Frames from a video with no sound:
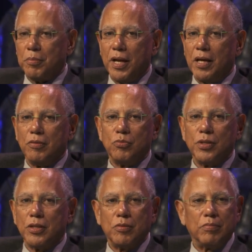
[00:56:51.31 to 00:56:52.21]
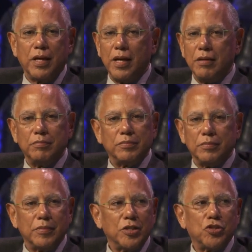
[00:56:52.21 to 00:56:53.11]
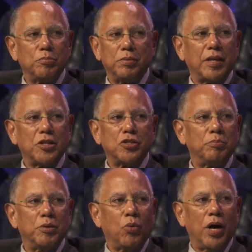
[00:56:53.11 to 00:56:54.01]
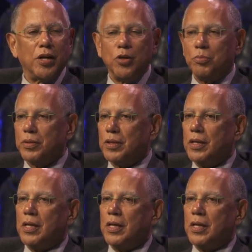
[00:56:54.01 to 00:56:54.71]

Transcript: I mean, I don't, we, they should be that should be wide open.